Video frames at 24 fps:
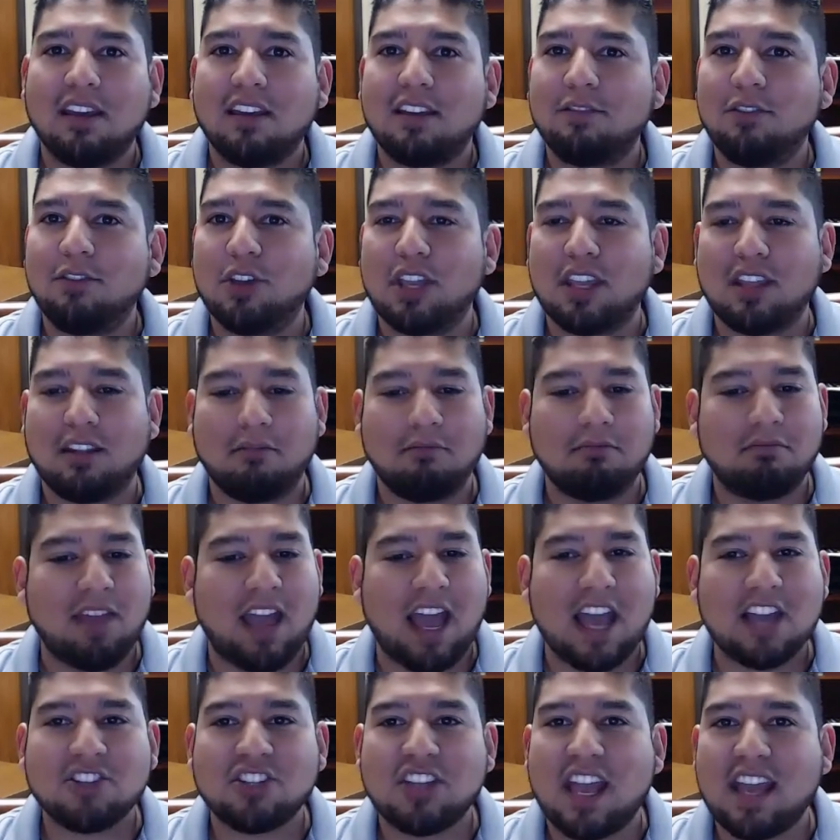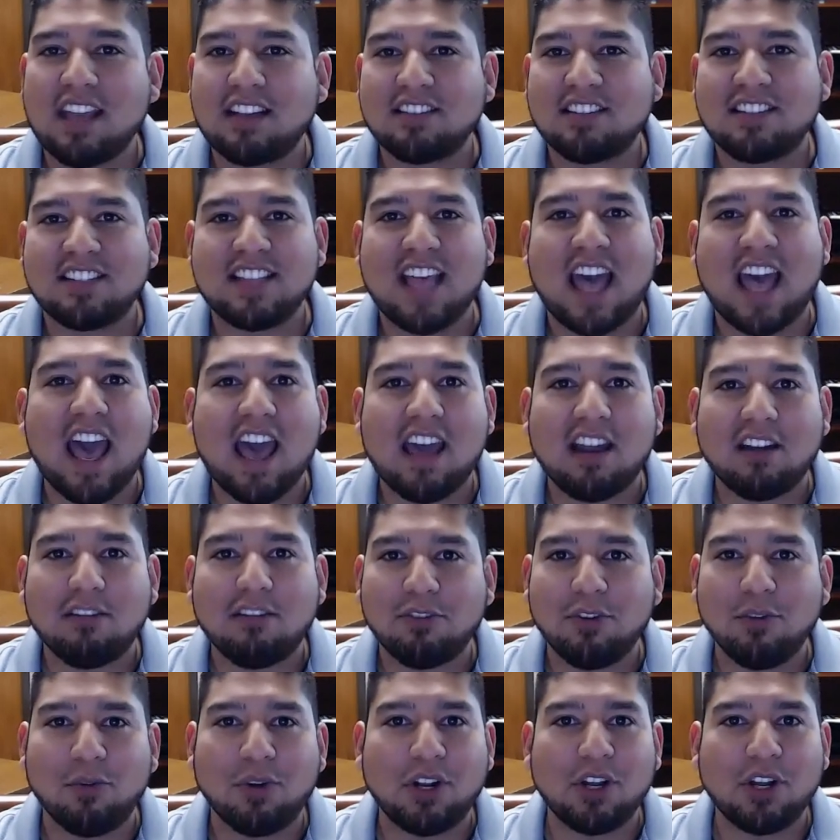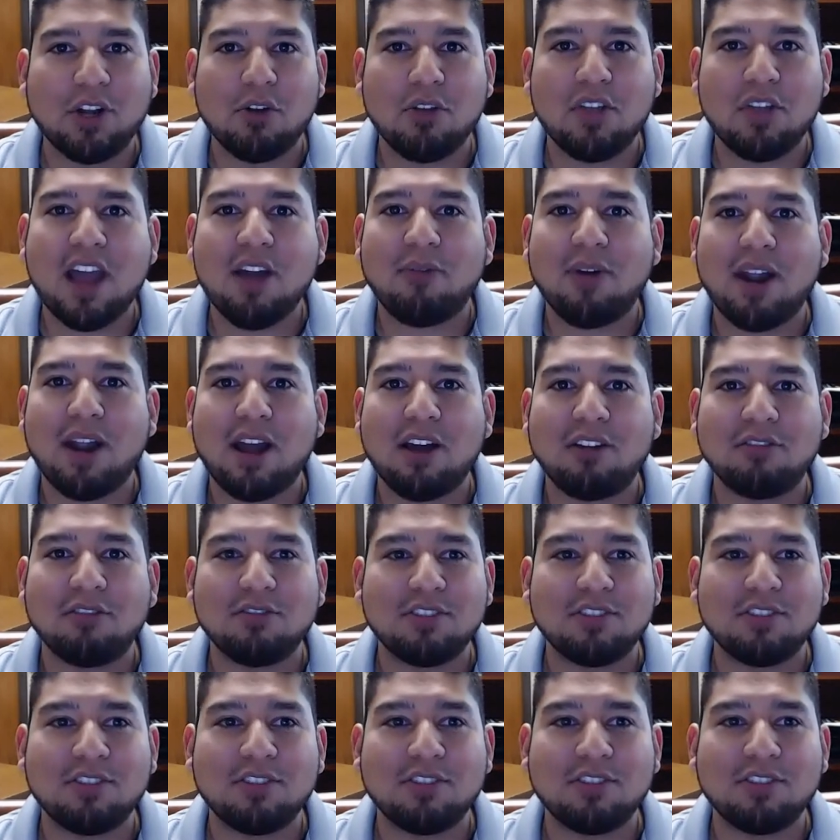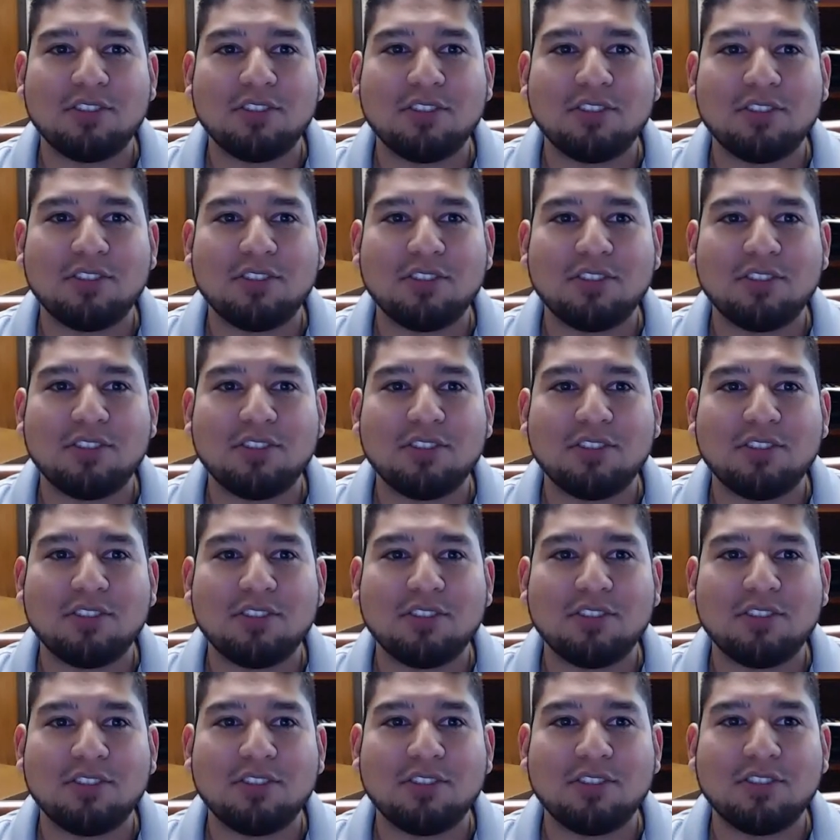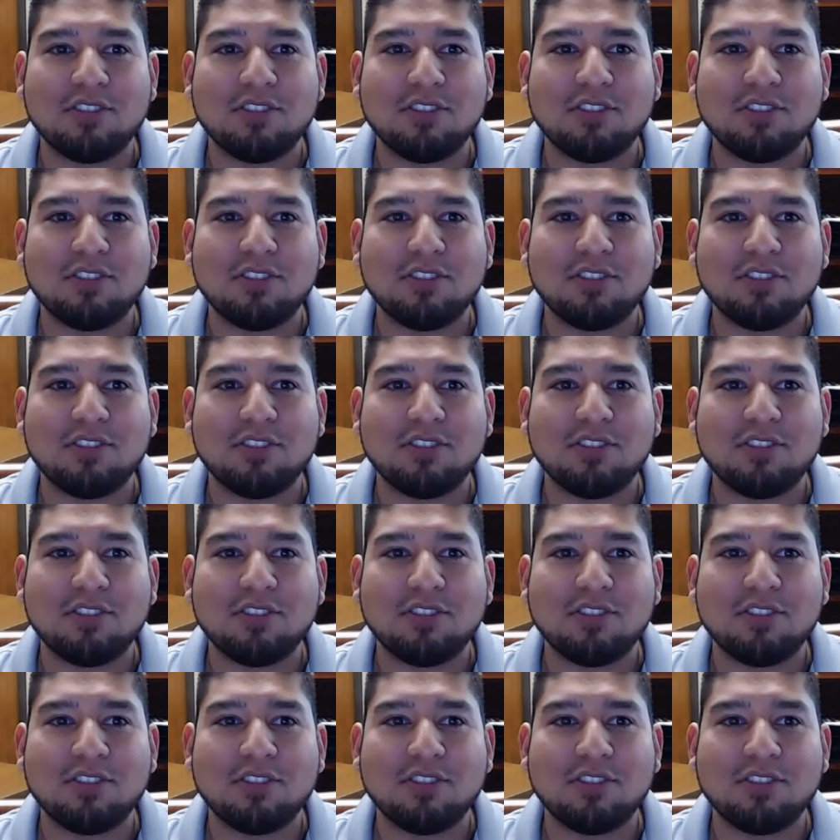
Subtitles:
You can hashtag sad if you want to go that route. See all the people that are sad.